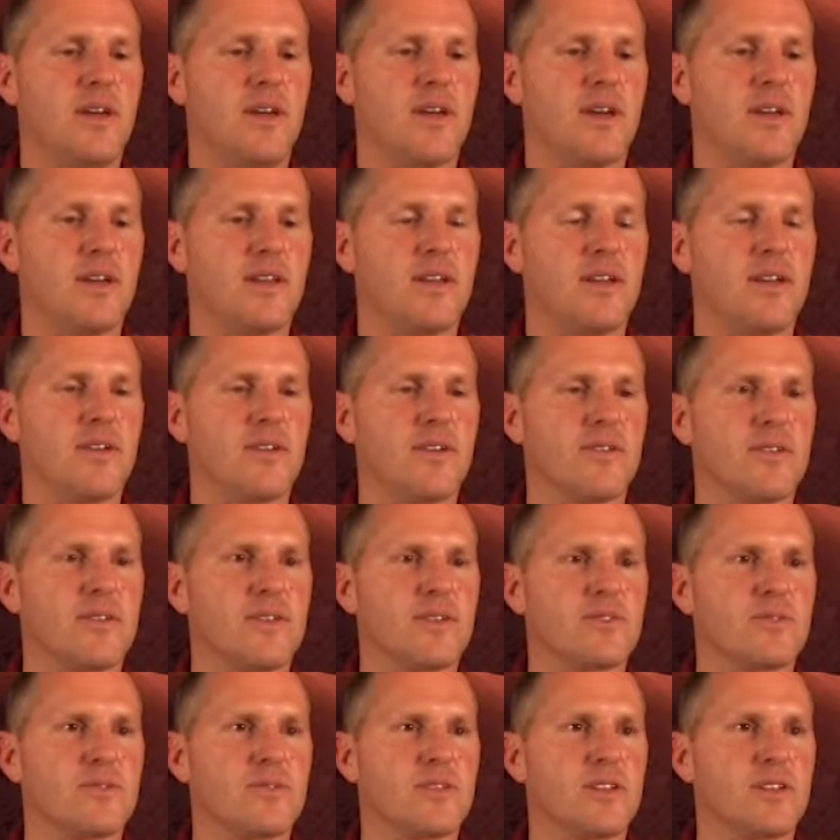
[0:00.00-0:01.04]
And here,
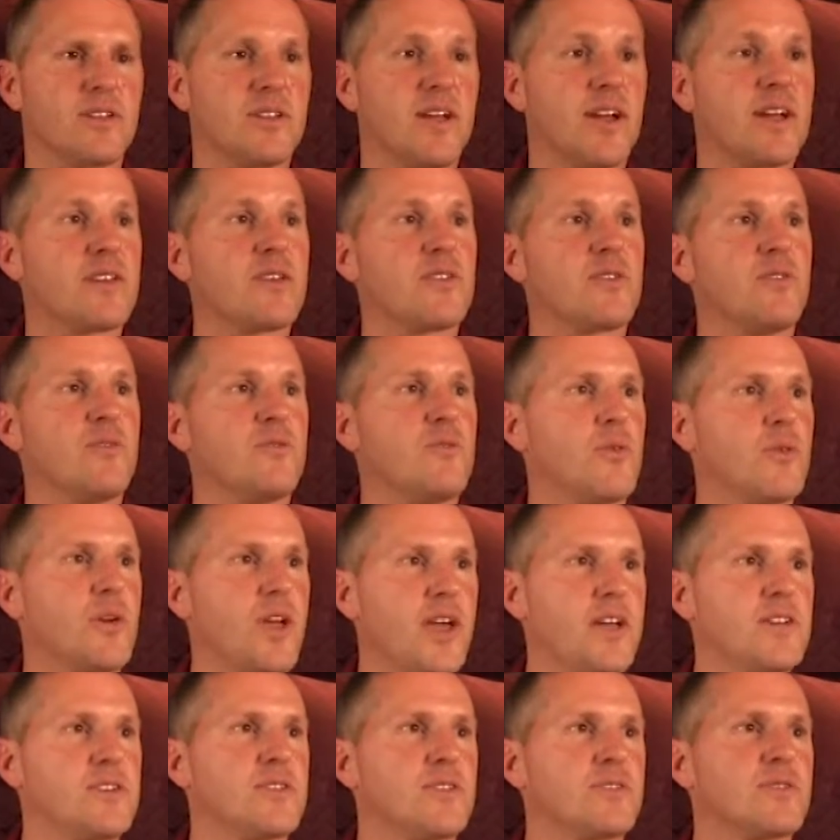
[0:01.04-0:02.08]
this was the technical
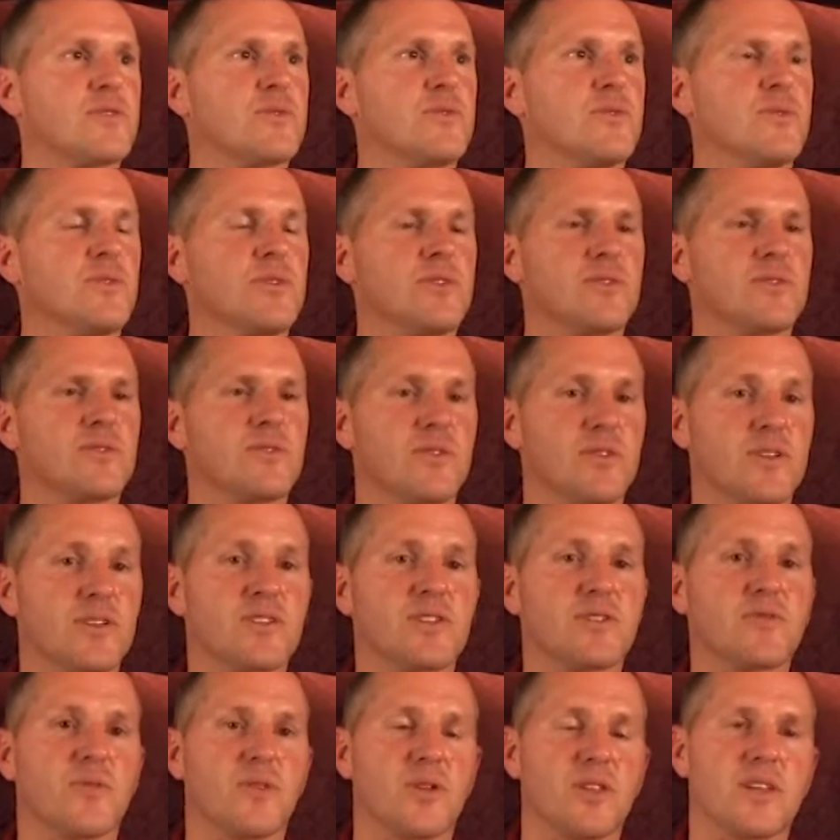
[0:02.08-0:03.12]
vocation school, so
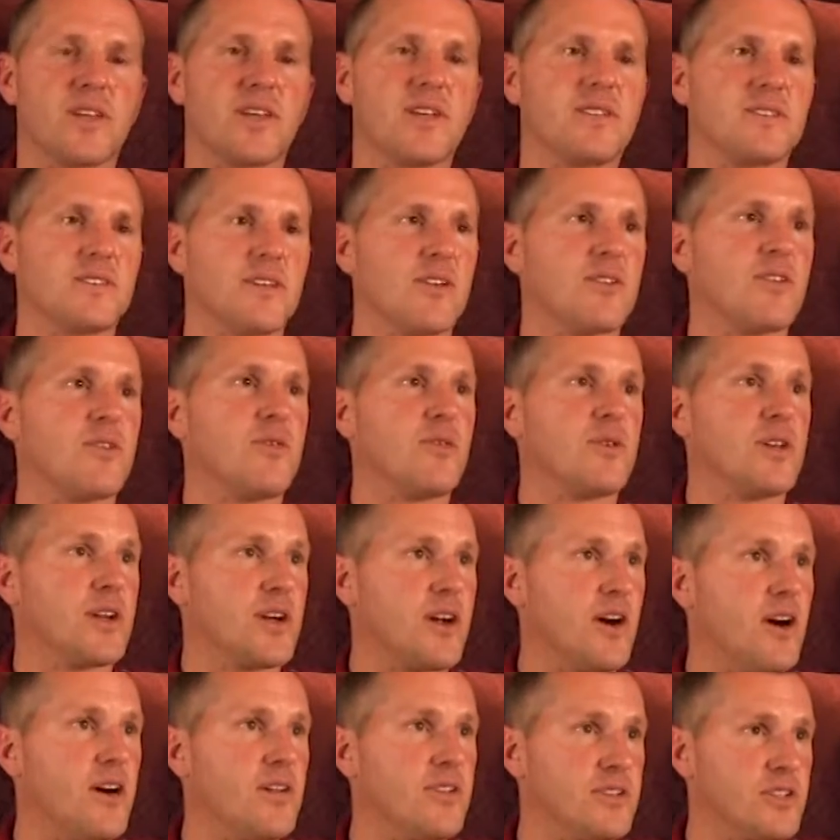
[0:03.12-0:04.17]
this is where the kids that are going to
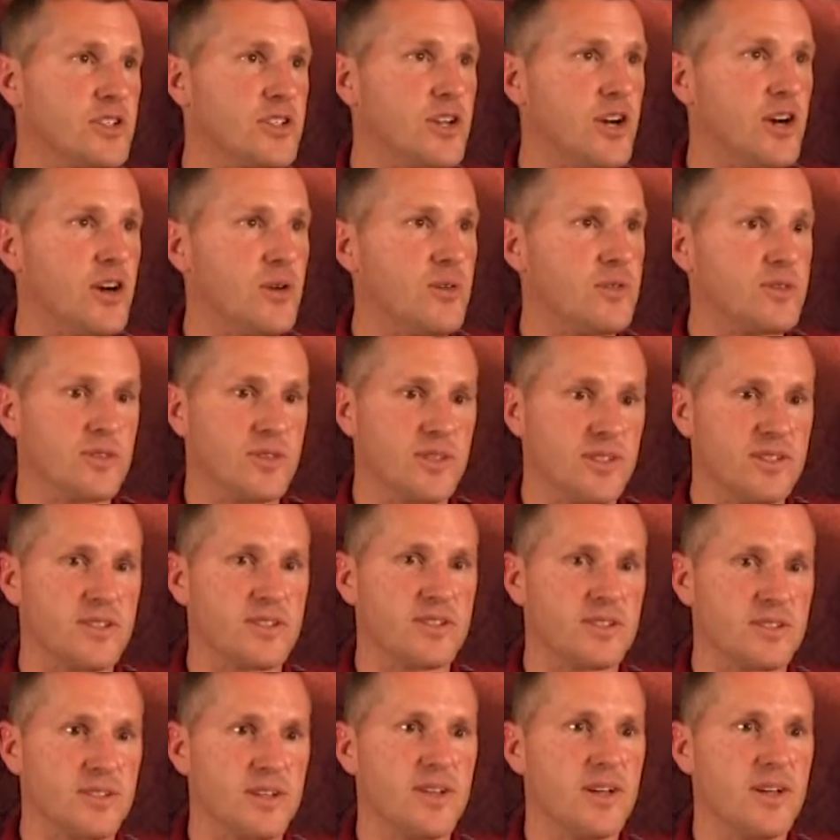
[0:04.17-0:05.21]
college go. So this
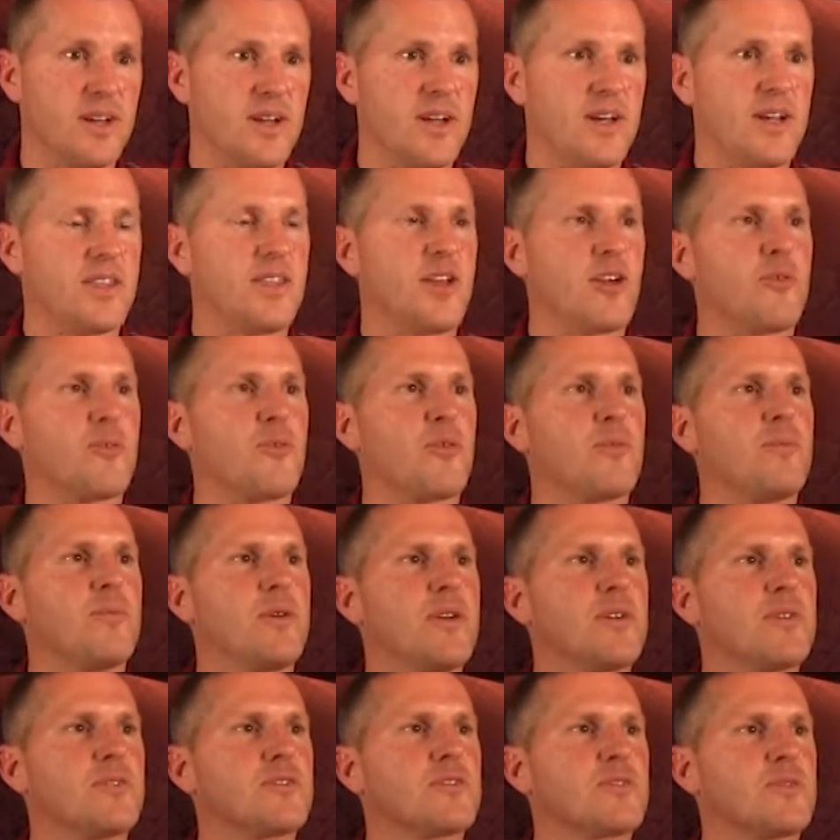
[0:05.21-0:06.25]
is their
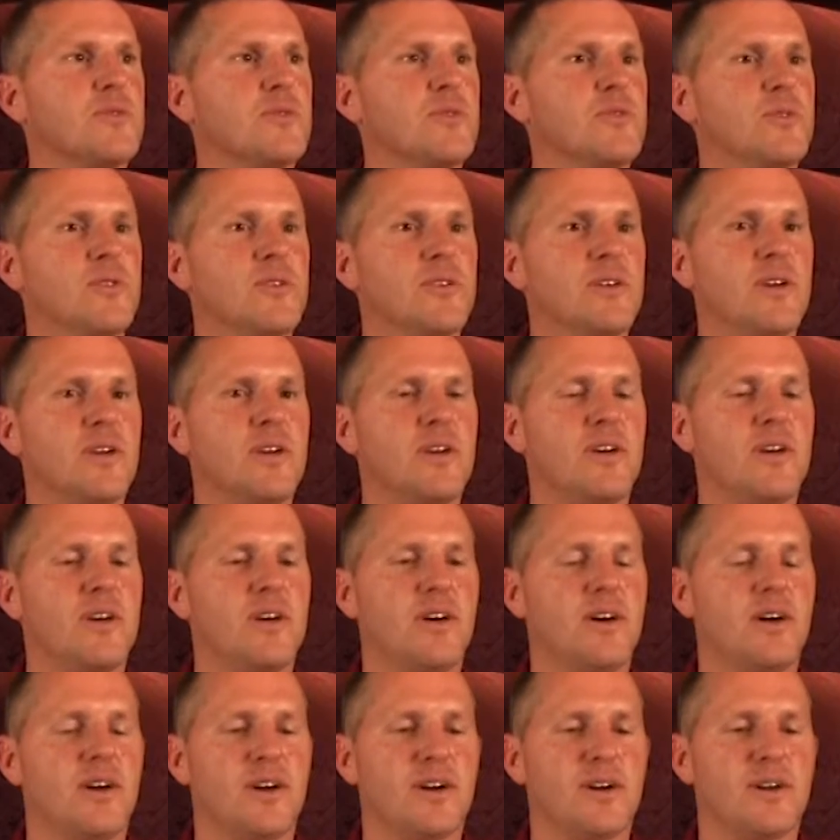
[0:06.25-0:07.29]
premier school.
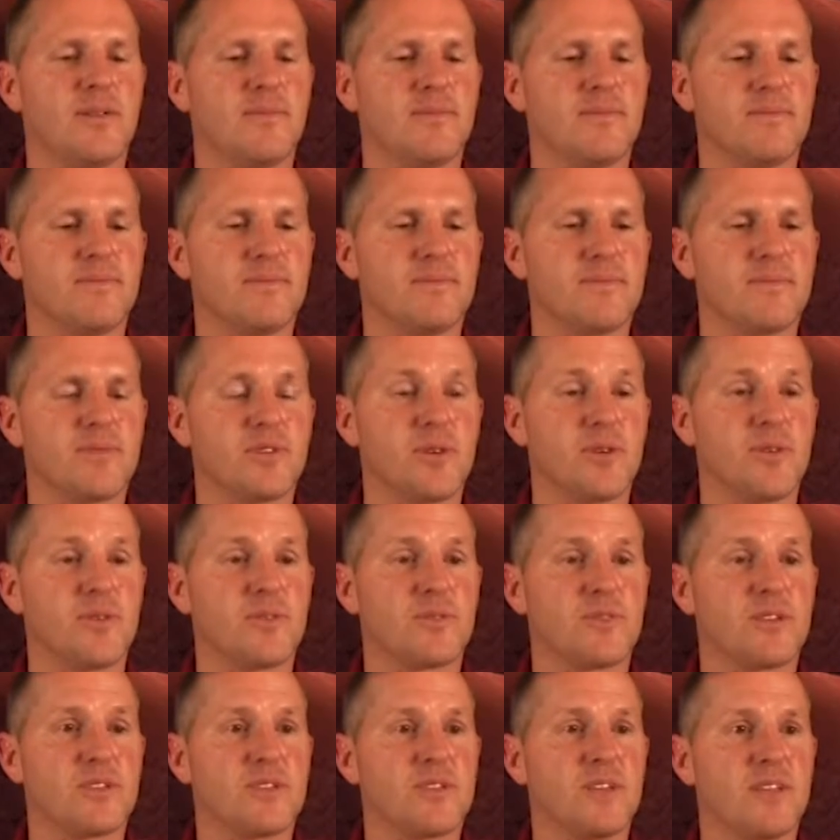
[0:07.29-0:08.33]

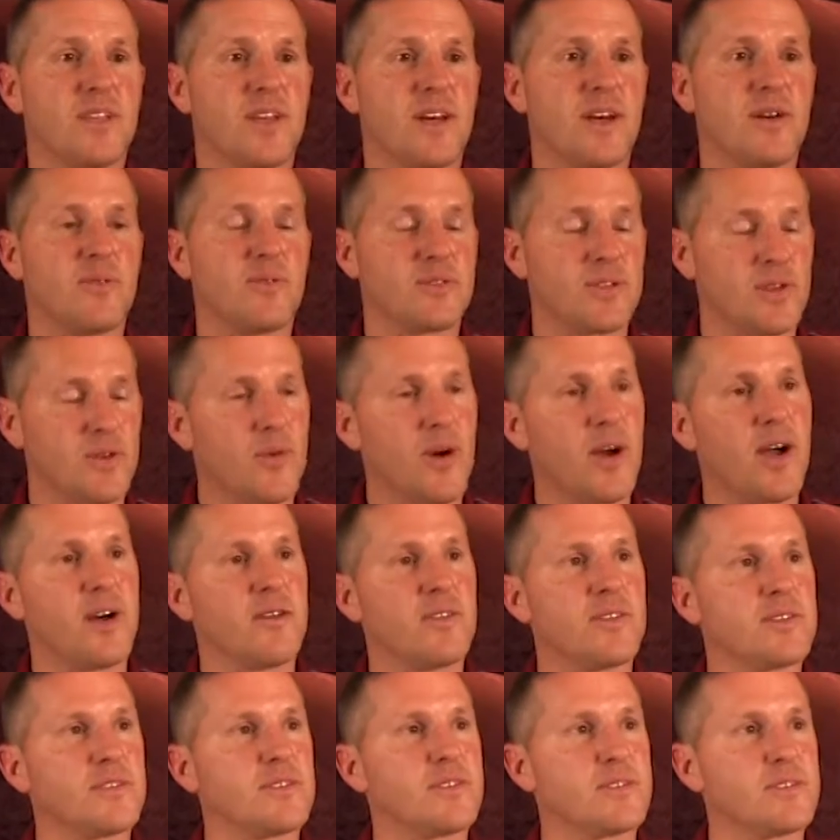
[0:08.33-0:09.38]
So to see that, I was like,
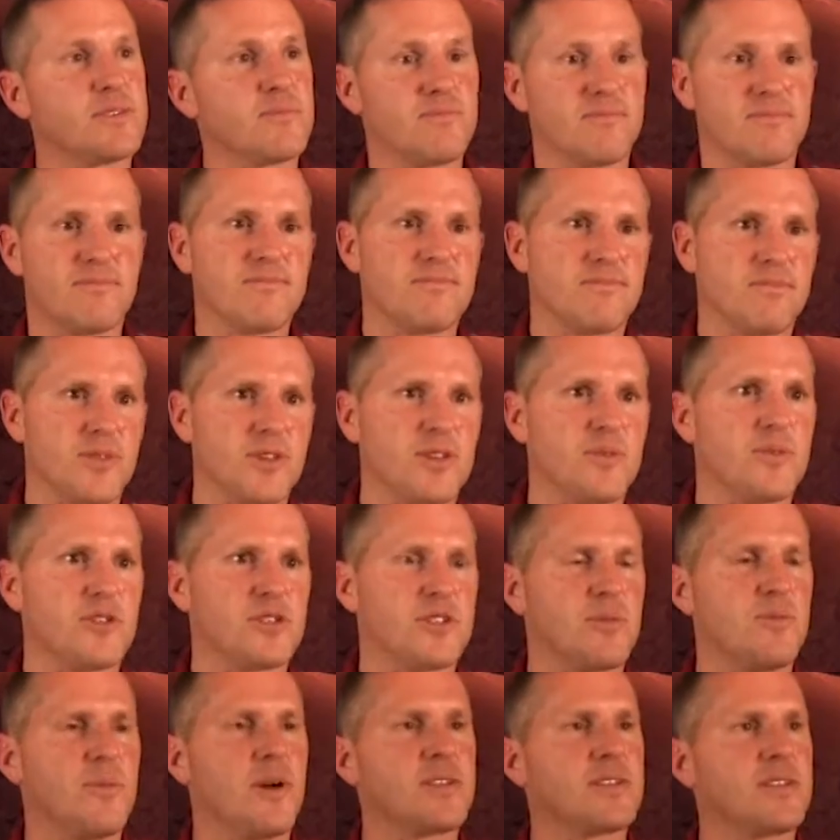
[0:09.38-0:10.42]
wow, this is pretty
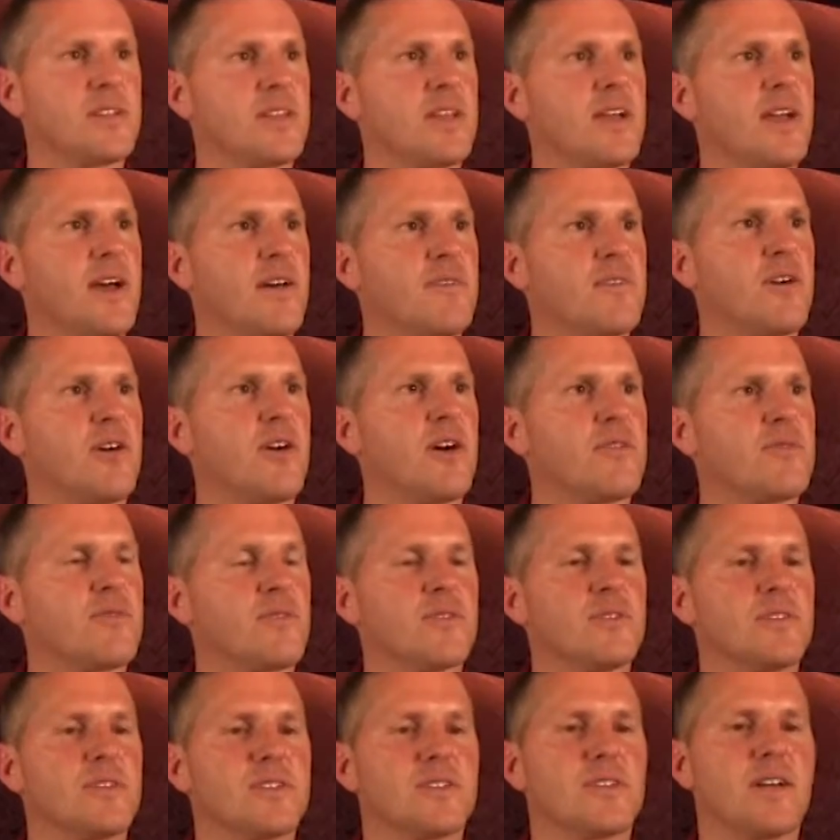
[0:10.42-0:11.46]
much the best that they have to
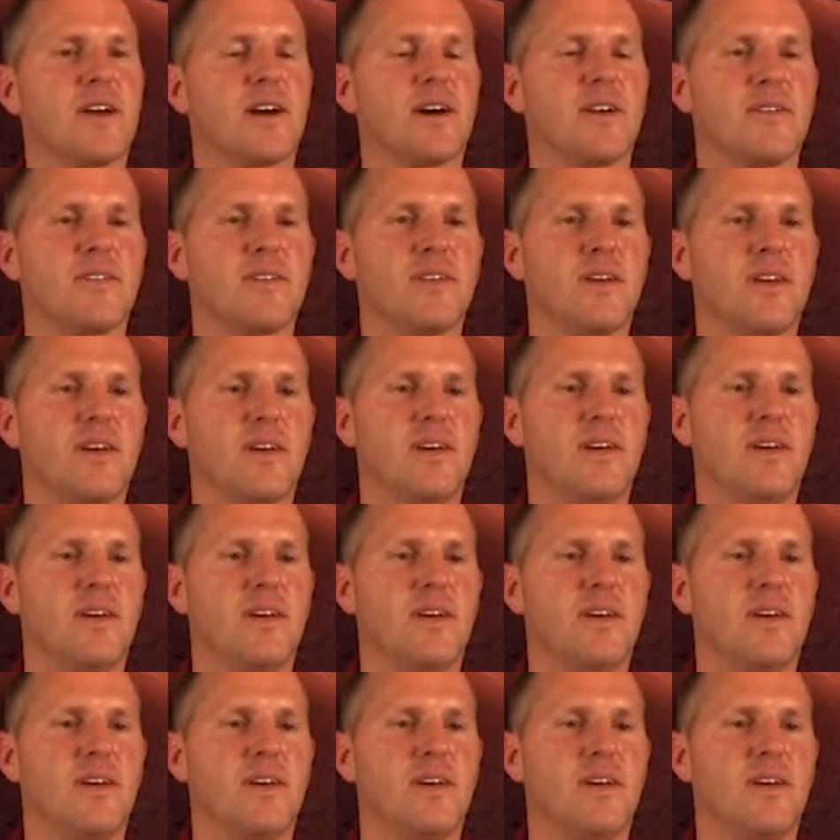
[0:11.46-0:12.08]
offer in this town.